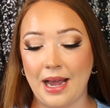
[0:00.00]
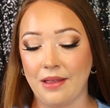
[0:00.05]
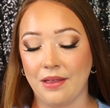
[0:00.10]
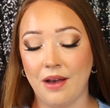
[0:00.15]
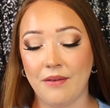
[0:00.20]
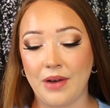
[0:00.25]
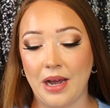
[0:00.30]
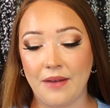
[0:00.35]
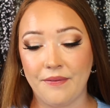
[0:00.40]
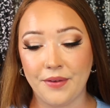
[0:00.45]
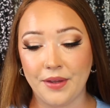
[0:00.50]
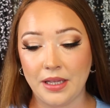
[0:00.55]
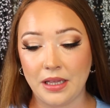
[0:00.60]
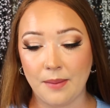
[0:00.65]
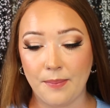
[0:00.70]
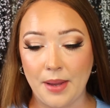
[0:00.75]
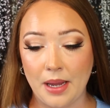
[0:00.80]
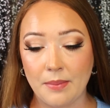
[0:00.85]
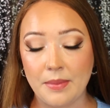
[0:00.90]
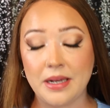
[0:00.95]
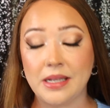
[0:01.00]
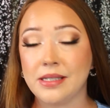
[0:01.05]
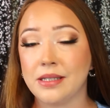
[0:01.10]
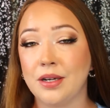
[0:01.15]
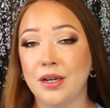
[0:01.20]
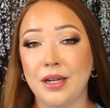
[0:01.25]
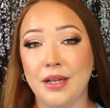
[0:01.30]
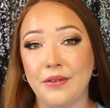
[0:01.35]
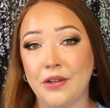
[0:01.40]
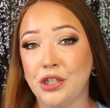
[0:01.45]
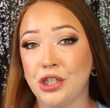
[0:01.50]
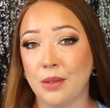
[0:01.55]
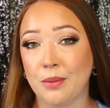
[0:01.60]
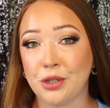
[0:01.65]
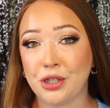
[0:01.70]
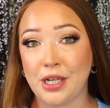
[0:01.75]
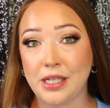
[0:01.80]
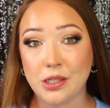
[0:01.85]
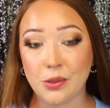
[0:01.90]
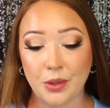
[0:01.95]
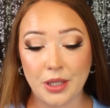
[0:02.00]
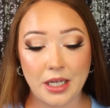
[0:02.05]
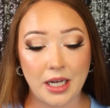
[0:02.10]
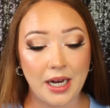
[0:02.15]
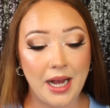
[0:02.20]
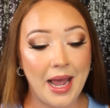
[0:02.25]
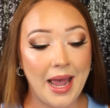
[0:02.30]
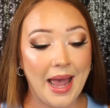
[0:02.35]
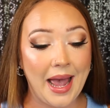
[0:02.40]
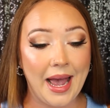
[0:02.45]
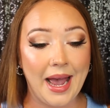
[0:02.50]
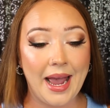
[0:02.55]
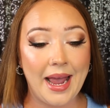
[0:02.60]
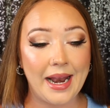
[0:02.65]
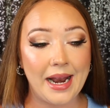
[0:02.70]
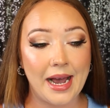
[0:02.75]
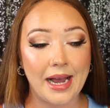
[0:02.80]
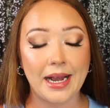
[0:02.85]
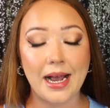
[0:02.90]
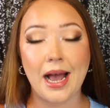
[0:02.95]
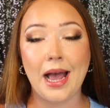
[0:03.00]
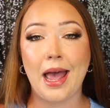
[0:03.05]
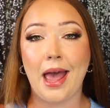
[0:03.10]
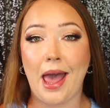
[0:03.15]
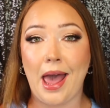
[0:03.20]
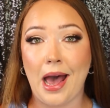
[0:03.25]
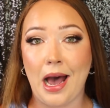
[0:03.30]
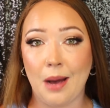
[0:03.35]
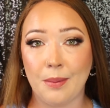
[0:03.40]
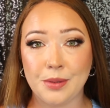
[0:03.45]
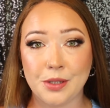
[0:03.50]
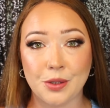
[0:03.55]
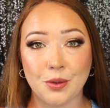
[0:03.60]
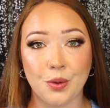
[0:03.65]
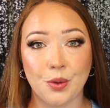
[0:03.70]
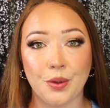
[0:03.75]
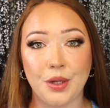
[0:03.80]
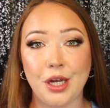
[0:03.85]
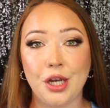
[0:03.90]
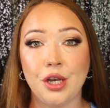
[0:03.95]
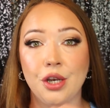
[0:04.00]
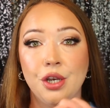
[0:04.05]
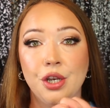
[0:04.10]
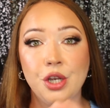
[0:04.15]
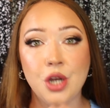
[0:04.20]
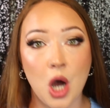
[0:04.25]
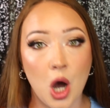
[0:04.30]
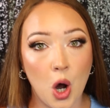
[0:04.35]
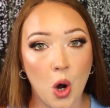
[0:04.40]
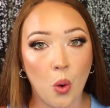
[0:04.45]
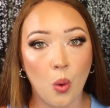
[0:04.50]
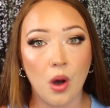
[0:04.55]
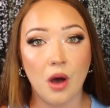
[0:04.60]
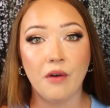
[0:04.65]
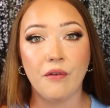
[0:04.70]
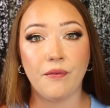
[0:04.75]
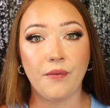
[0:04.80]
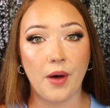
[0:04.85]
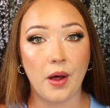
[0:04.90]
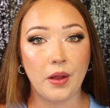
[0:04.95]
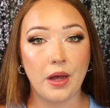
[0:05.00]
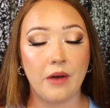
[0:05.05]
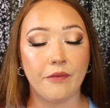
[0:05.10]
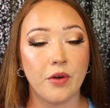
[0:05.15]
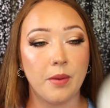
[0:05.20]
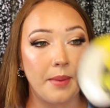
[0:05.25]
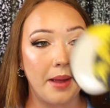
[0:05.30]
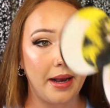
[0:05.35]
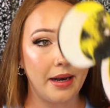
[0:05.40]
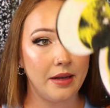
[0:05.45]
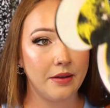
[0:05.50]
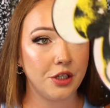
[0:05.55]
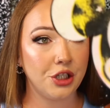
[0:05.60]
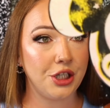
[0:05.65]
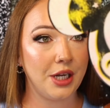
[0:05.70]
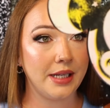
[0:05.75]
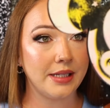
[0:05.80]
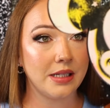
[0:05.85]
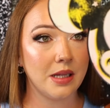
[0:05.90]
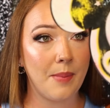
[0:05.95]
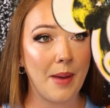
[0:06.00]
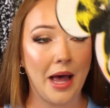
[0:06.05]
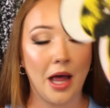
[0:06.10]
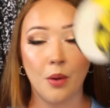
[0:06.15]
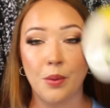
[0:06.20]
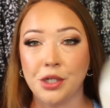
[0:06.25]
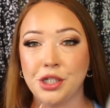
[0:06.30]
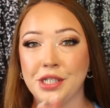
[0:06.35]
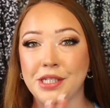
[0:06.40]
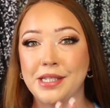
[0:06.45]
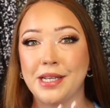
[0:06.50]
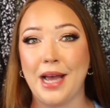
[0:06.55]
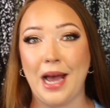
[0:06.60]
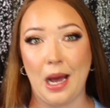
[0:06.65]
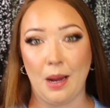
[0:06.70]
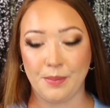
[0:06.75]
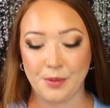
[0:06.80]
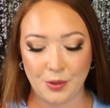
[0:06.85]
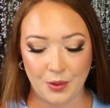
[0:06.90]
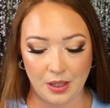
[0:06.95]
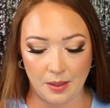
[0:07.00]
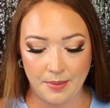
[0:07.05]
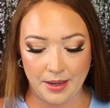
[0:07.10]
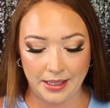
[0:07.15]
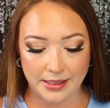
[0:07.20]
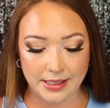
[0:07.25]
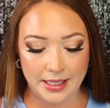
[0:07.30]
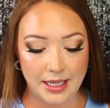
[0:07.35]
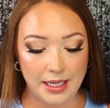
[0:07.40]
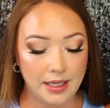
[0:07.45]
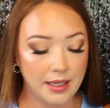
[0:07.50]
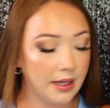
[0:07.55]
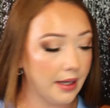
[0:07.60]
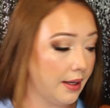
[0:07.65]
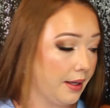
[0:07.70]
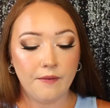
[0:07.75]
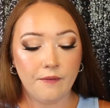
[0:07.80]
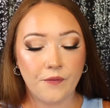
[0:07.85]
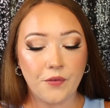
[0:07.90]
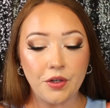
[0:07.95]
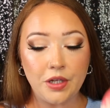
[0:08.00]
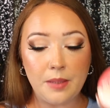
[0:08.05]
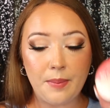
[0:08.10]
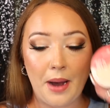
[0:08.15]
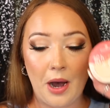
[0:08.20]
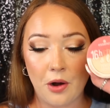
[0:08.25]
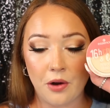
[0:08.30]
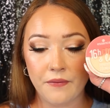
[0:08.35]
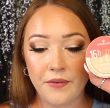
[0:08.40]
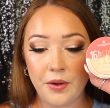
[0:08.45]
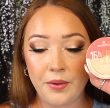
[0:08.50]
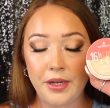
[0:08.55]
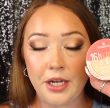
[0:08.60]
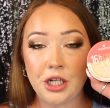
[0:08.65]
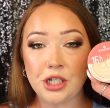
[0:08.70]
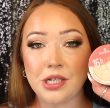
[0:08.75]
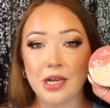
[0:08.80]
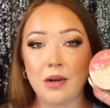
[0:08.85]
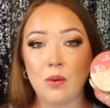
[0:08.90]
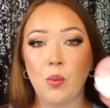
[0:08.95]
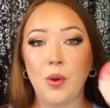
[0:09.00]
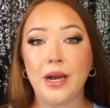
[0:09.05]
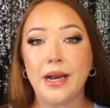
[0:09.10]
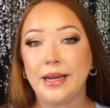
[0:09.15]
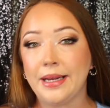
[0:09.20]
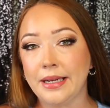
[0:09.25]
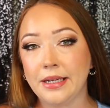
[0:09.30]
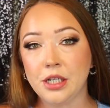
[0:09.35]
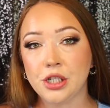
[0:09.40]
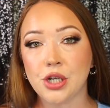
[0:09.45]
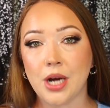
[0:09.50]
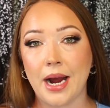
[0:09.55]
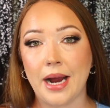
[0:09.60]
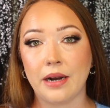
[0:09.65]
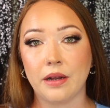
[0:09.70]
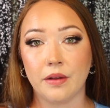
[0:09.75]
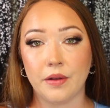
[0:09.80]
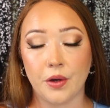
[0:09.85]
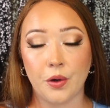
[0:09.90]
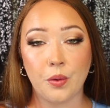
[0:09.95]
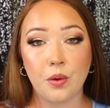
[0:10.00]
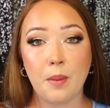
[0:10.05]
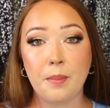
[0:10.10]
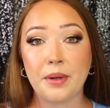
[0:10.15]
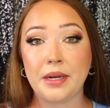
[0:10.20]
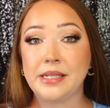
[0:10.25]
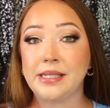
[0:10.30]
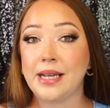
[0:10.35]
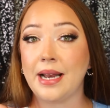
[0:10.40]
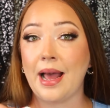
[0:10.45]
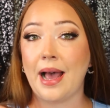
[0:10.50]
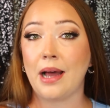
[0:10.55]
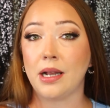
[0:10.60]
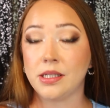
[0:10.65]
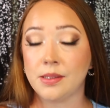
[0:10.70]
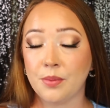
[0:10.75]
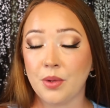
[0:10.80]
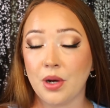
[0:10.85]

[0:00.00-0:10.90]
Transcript: love it. I feel like the pigment is good and the shimmer shades are really good. And I got absolutely no fallout from any of the shades in the palette, which is absolutely amazing. For the powder foundation, we didn't get to try it alone, but it did add some